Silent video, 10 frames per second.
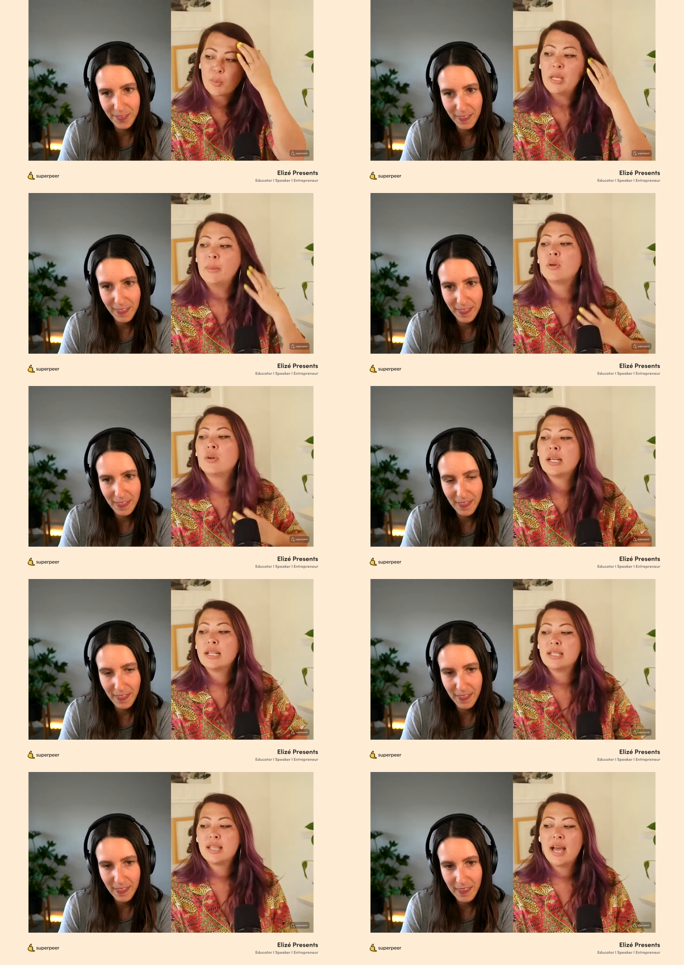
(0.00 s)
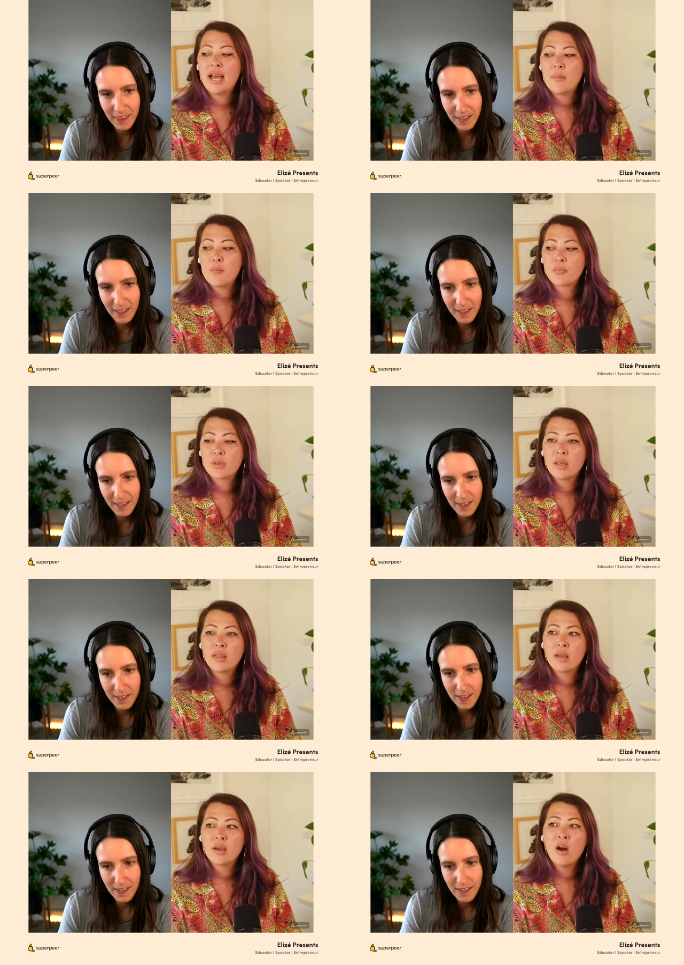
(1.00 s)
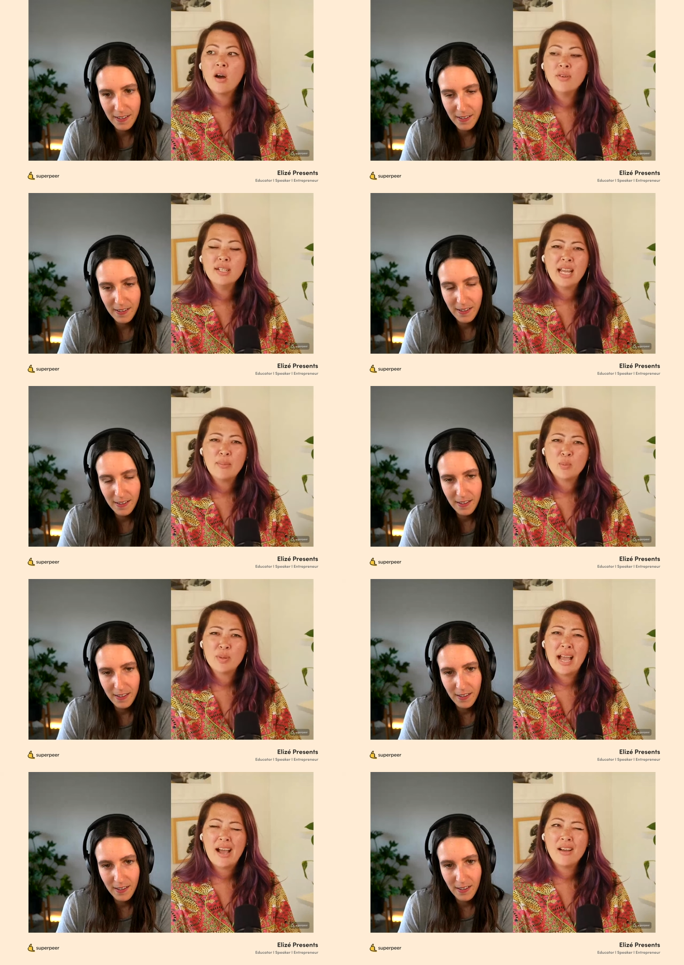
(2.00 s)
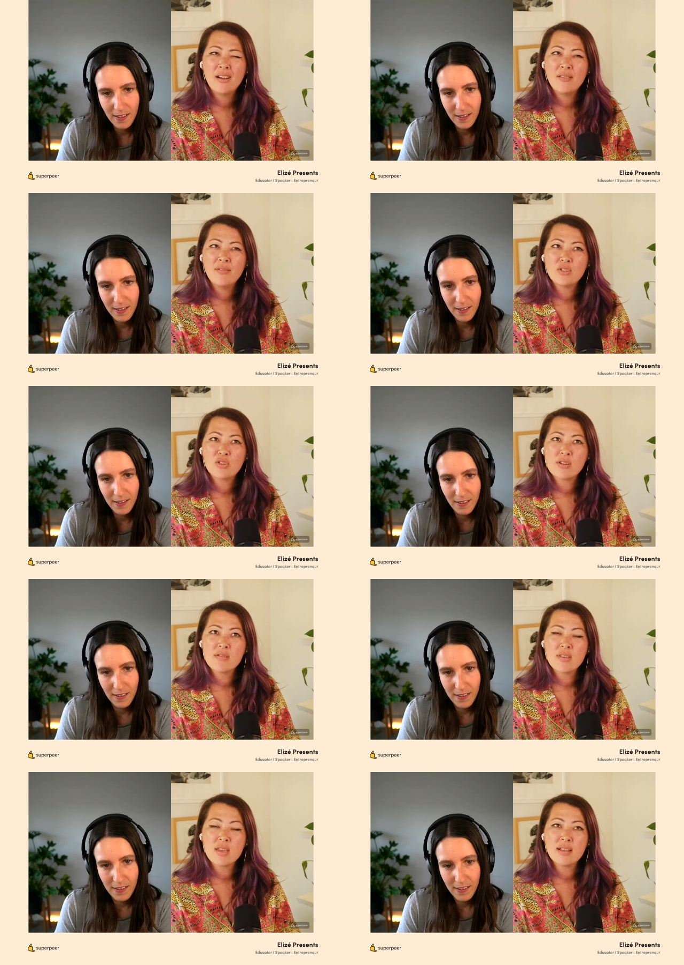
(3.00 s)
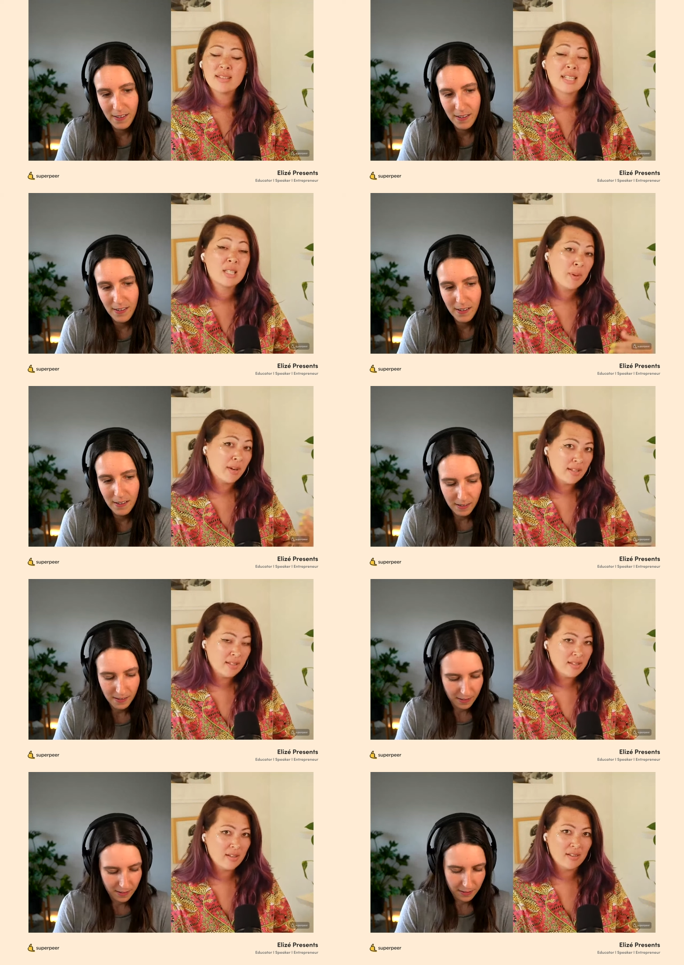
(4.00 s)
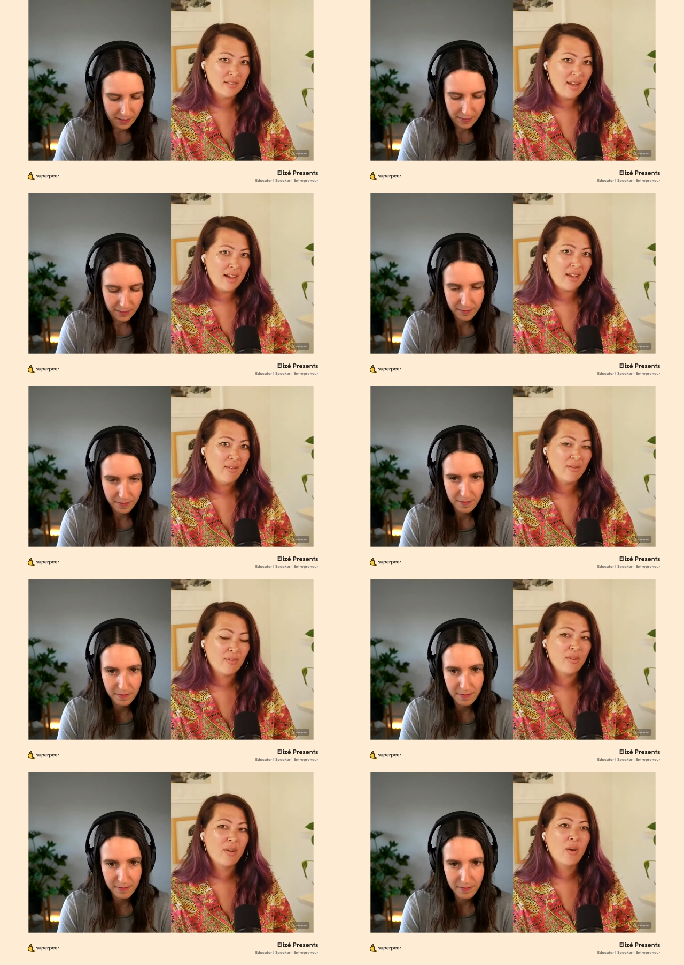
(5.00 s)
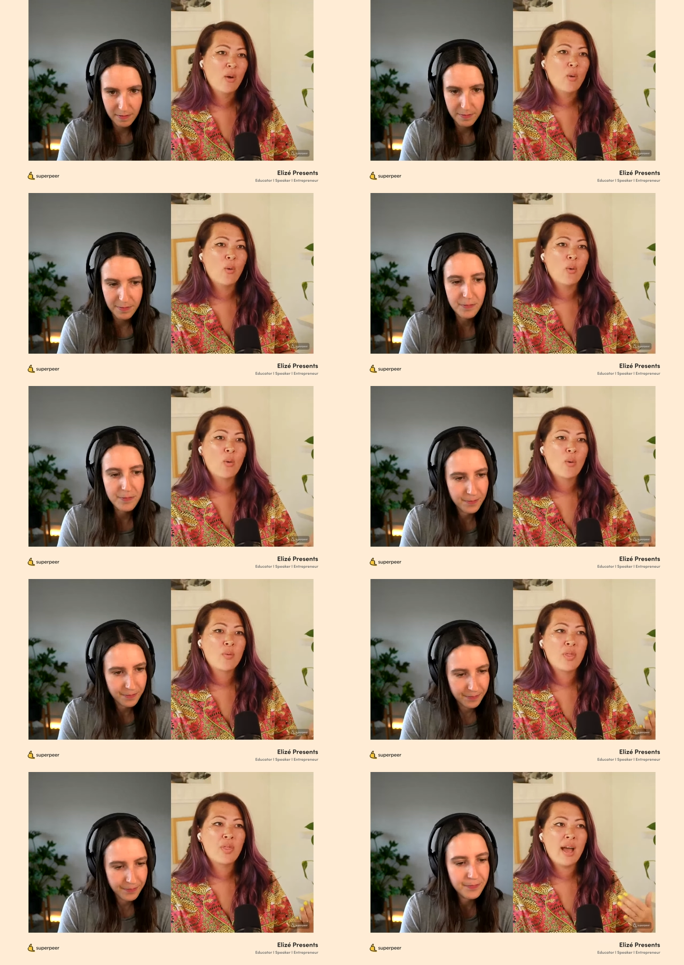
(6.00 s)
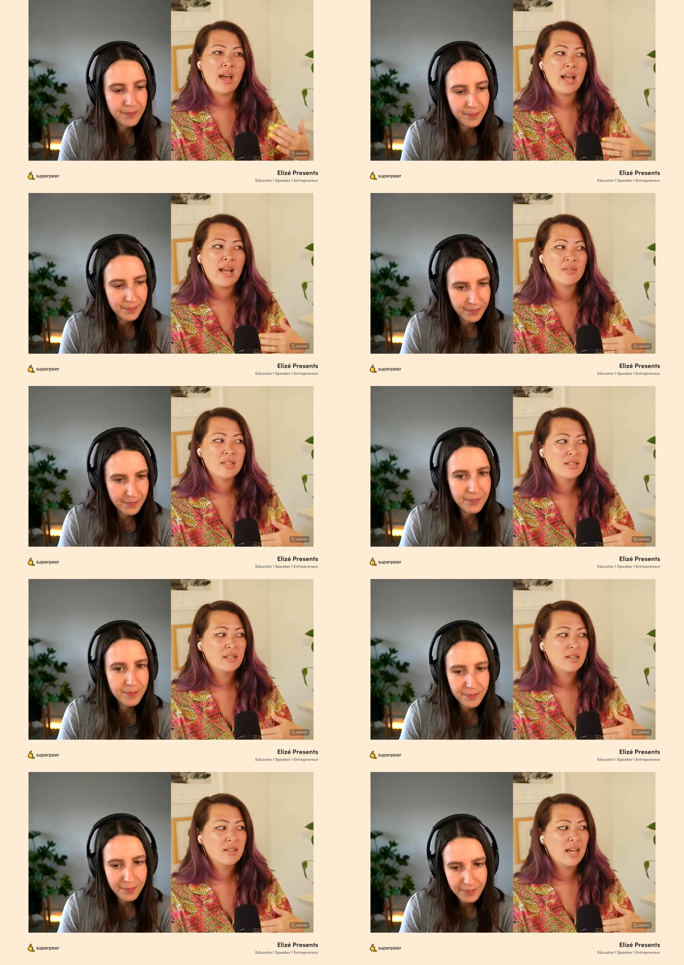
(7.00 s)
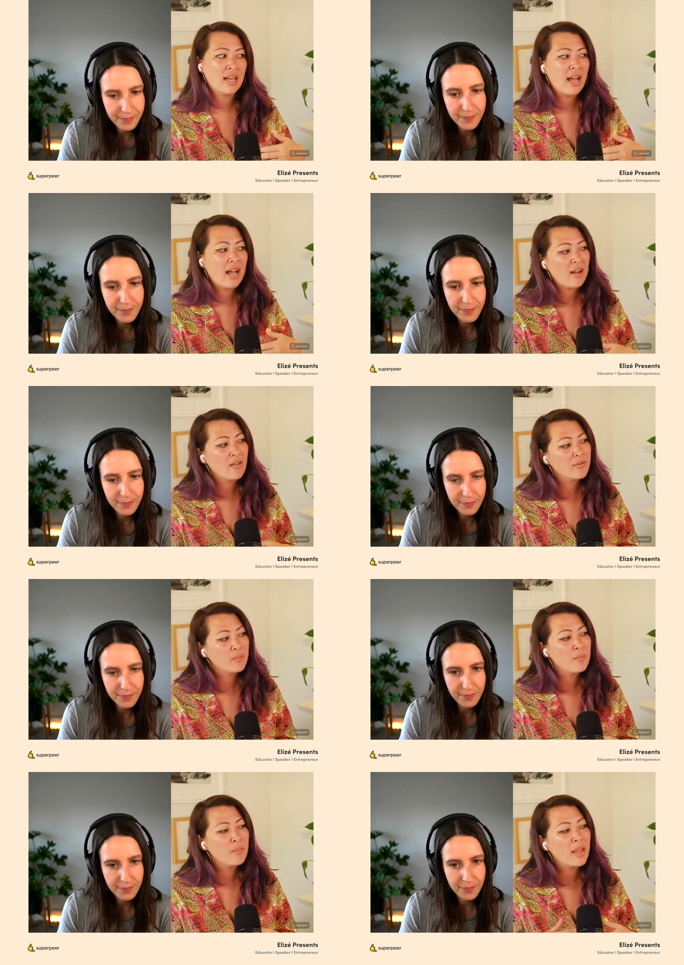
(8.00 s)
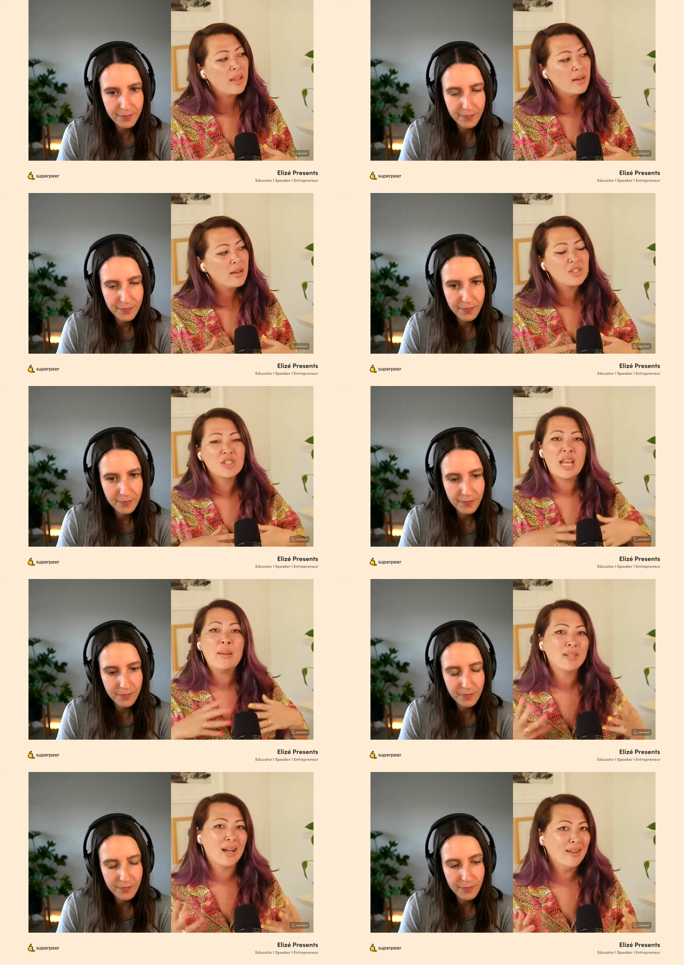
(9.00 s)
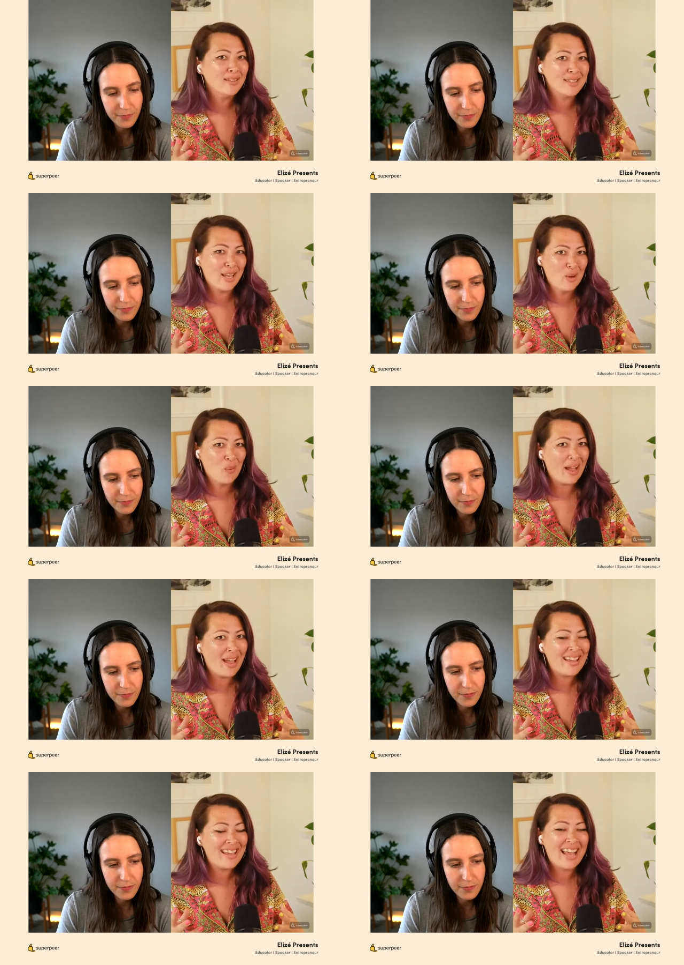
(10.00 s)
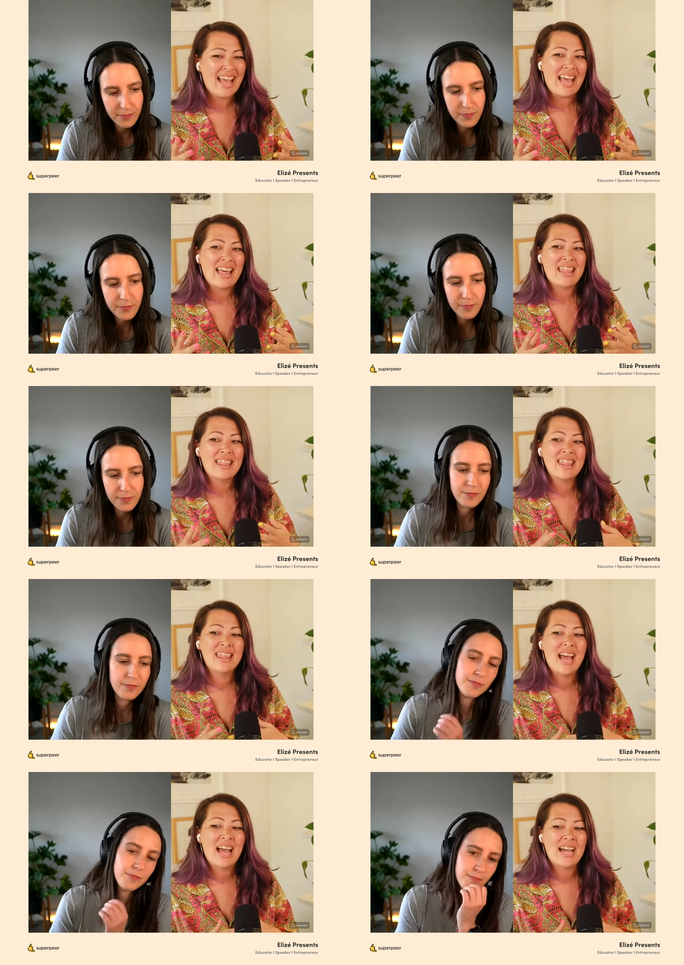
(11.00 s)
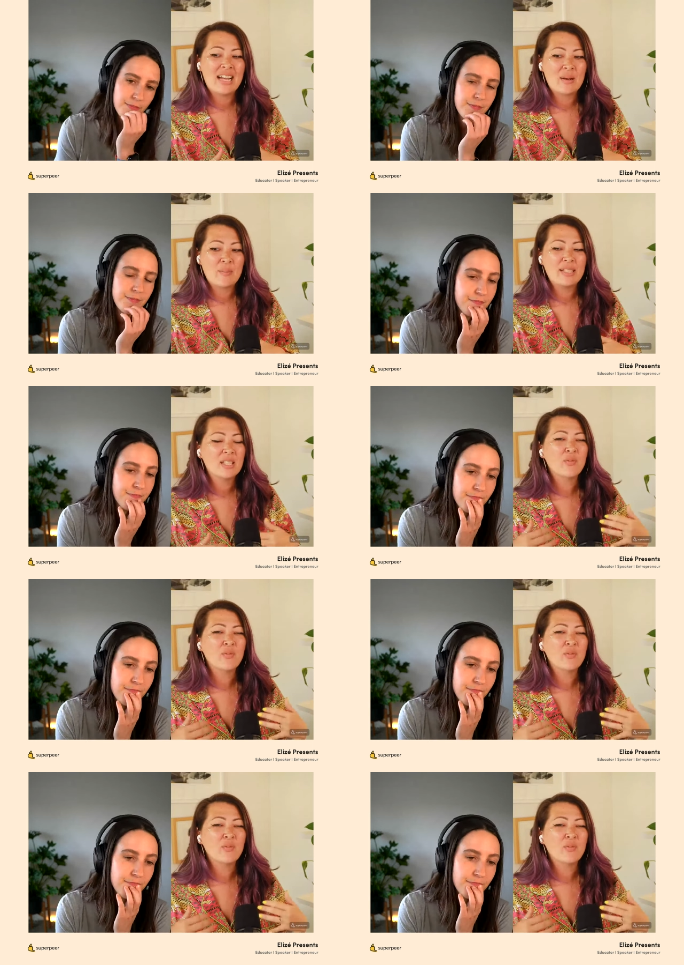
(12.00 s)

Speaker 1: people is that oftentimes we have certain things experiences in our life that have that have made shaped us in a way that makes us